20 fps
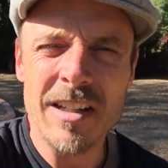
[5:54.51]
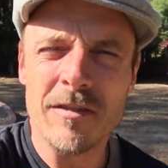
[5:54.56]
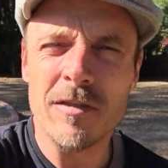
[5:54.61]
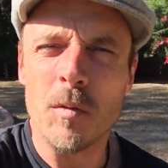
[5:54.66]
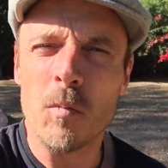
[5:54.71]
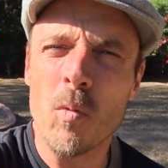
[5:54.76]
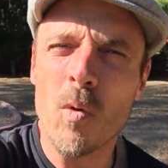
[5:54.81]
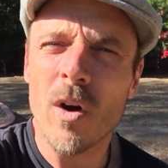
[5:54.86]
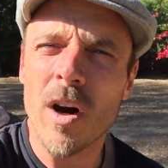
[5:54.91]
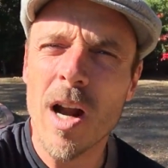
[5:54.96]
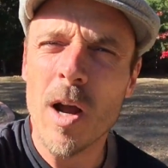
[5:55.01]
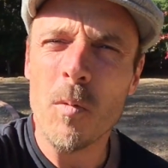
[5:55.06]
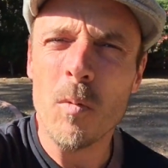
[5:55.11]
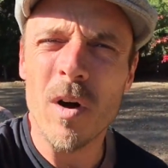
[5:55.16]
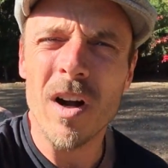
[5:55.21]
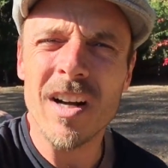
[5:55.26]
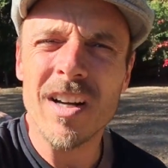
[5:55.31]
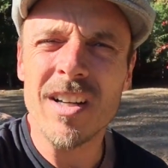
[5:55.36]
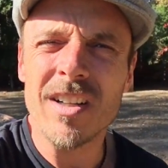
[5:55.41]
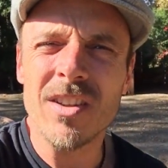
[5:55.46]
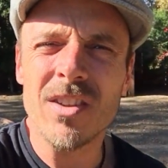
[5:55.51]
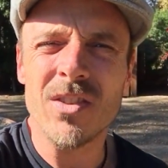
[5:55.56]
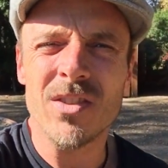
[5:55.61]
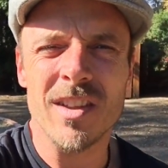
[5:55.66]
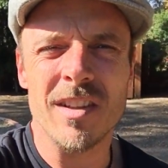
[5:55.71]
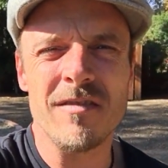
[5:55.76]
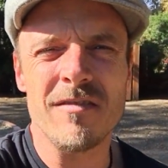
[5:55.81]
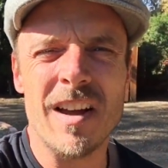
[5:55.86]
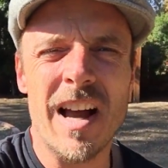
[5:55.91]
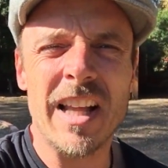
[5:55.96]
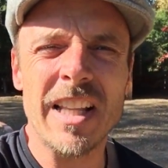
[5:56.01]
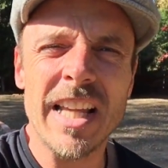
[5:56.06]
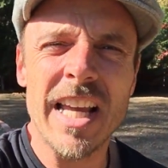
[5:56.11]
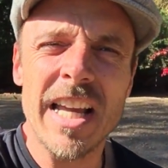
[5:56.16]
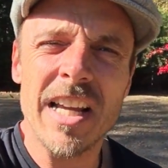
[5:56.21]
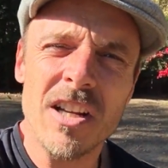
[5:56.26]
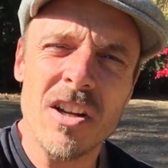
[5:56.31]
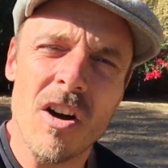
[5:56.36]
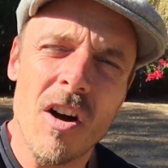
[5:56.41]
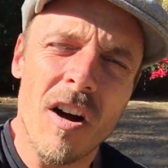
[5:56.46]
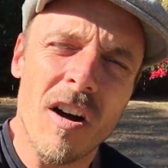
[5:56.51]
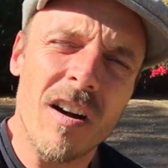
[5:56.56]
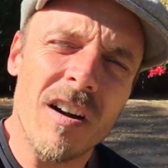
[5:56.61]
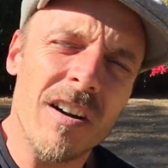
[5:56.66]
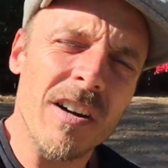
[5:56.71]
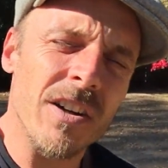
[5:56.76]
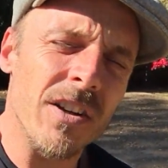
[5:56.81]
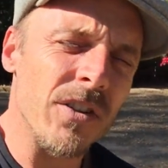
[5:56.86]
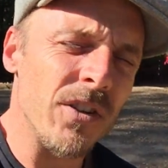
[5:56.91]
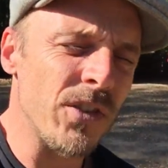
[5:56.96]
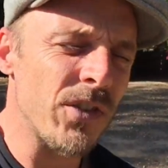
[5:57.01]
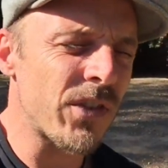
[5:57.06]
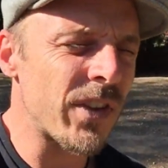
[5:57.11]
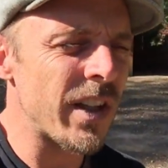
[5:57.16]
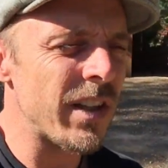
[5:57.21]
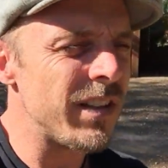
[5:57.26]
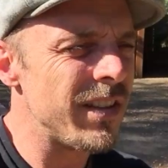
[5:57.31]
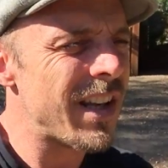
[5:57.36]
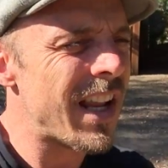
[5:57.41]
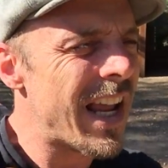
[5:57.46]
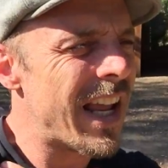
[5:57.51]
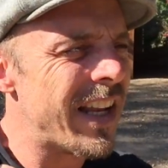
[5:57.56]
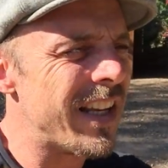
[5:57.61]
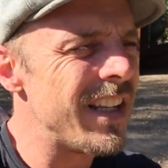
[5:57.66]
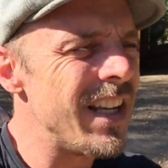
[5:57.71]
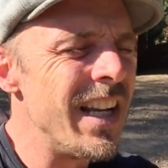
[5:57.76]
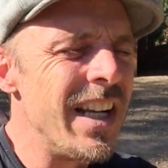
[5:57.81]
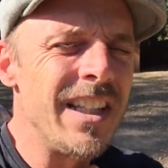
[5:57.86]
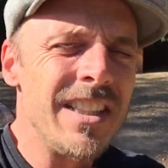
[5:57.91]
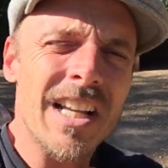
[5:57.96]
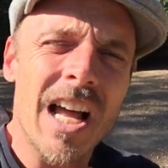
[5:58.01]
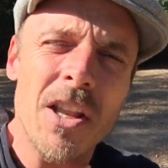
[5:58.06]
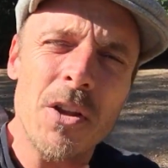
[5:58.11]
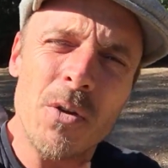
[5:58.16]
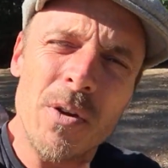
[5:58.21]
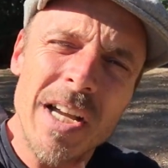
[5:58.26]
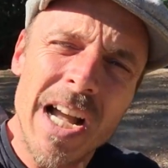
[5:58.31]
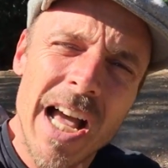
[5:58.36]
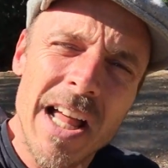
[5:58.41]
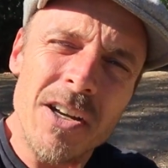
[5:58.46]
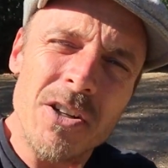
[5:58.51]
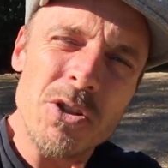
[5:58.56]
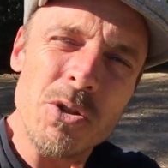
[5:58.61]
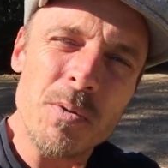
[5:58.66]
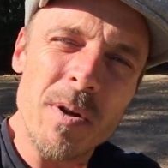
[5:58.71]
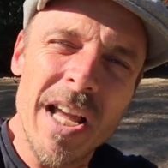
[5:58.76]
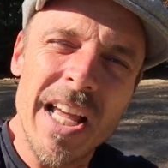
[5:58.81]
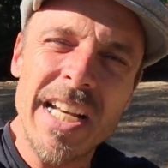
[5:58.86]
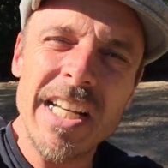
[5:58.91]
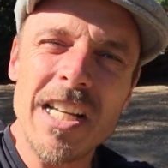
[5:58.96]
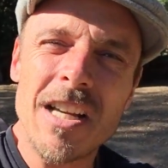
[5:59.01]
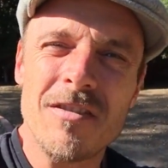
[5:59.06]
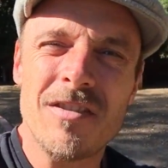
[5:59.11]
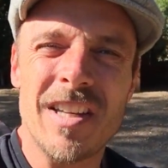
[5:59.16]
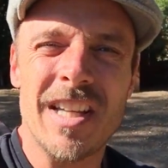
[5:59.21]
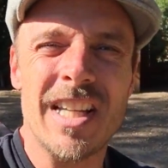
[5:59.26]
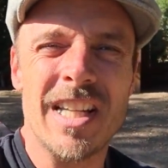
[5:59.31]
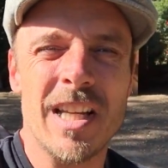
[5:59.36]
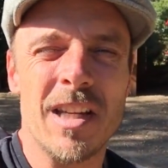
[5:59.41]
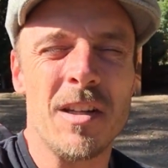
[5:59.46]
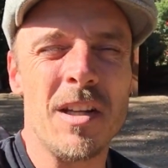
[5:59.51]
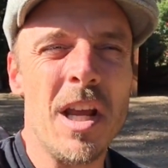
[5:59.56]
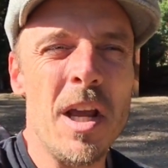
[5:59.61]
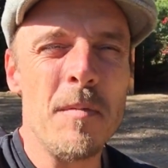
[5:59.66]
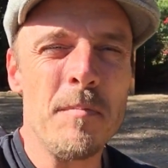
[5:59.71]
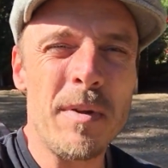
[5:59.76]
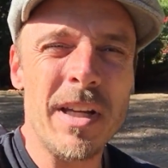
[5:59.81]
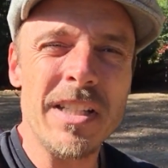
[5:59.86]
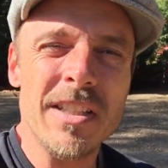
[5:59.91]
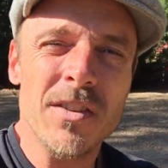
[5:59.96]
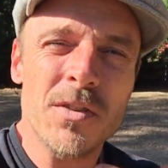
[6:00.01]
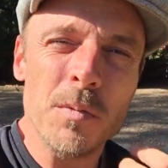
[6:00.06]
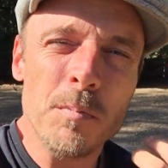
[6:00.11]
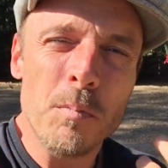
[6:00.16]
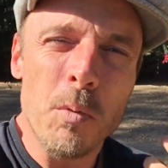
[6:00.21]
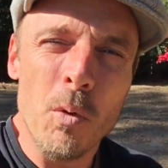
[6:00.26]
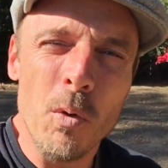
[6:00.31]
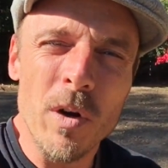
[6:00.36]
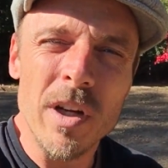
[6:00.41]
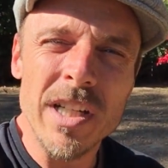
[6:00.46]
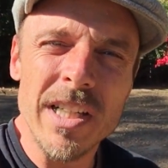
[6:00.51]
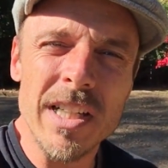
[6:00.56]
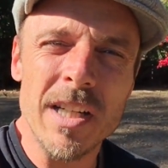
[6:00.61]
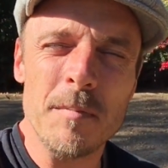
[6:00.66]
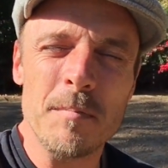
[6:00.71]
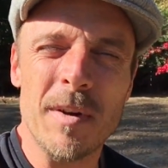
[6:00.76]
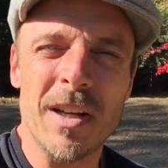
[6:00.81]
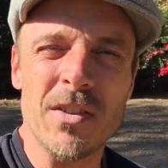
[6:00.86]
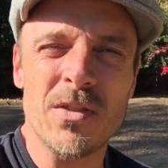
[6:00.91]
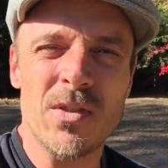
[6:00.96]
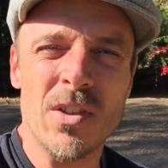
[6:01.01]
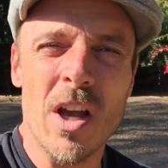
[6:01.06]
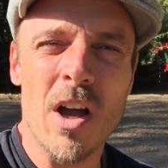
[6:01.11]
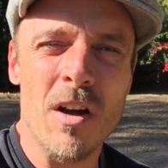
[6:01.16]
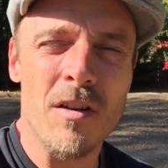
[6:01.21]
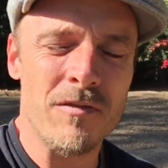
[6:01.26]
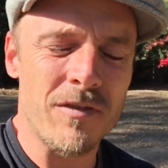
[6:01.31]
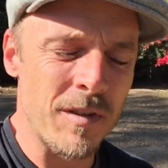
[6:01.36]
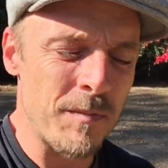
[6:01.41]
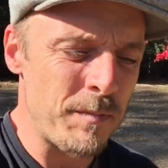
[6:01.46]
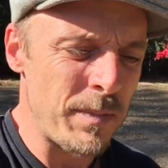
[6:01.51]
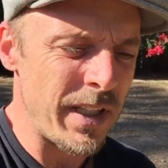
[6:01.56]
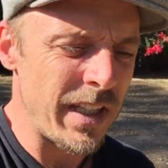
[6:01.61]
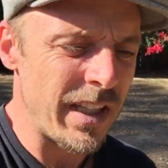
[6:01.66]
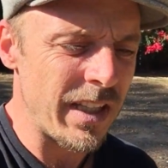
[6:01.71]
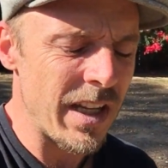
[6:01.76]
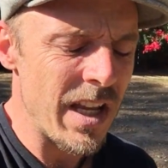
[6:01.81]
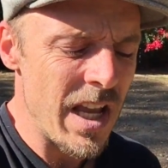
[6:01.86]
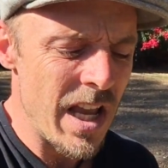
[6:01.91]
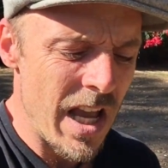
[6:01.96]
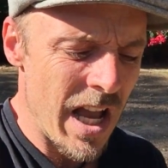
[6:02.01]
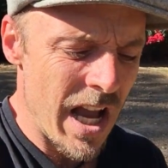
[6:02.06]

from where I was, and valeting cars, and not knowing how to do any of it, and being disappointed in myself, and being